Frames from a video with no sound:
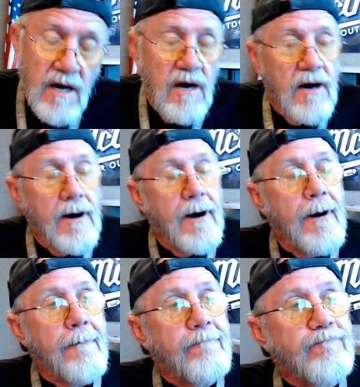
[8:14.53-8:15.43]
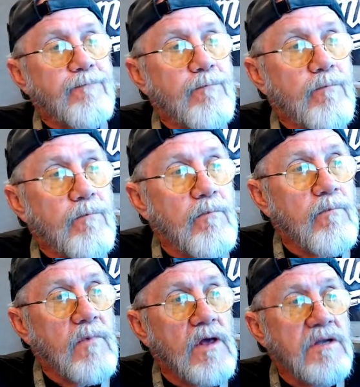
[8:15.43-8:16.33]

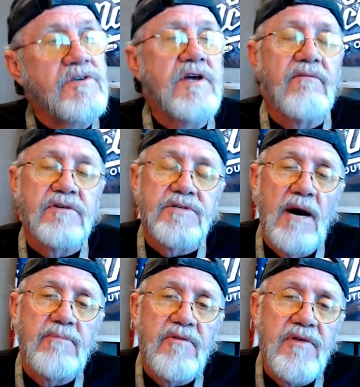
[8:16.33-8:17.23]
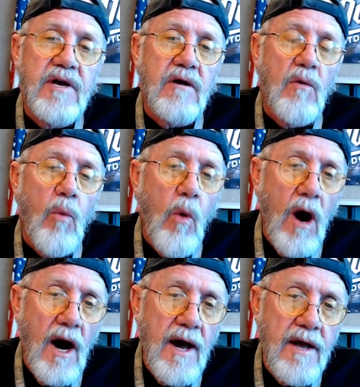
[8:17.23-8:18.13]
Did you ever stop to think on
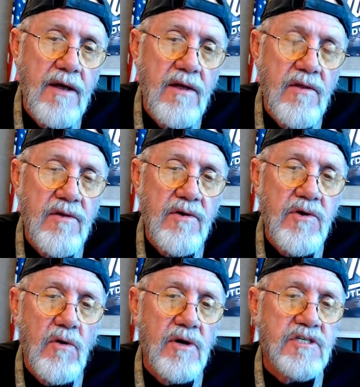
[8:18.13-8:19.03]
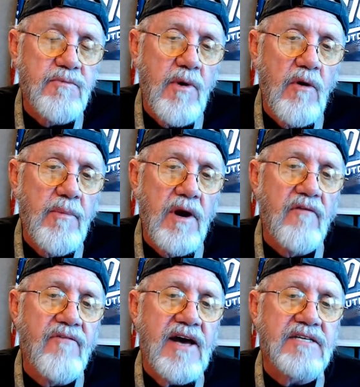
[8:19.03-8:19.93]
why they're doing experimental
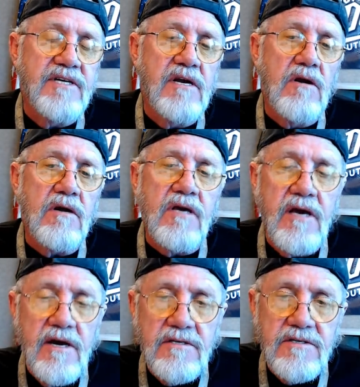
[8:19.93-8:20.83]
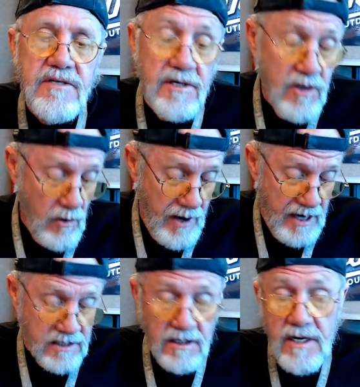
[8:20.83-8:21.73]
vaccine on kids that don't
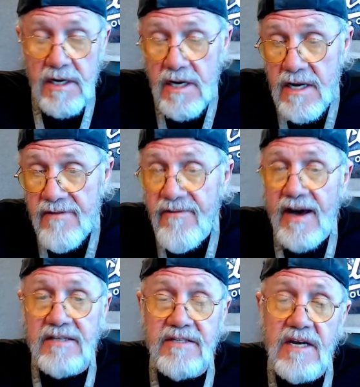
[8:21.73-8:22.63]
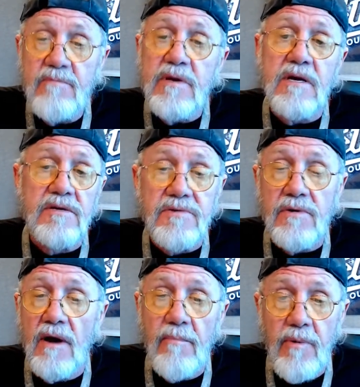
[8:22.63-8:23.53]
actually need the vaccine because they're
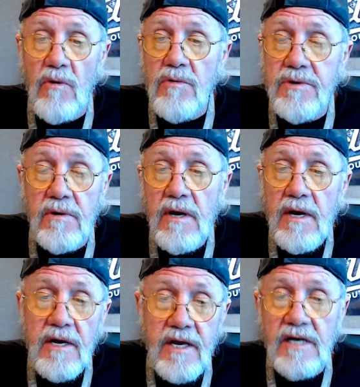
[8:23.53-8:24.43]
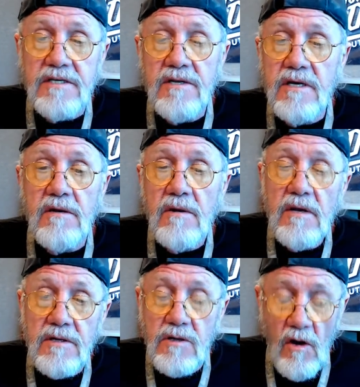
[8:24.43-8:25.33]
not prone to catching the
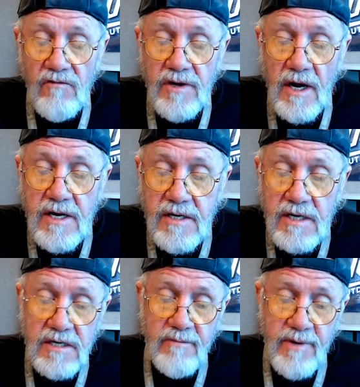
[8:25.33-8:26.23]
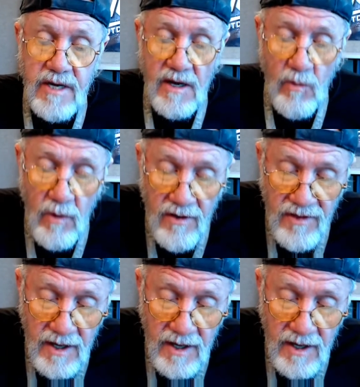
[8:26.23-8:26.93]
COVID-19 to begin with?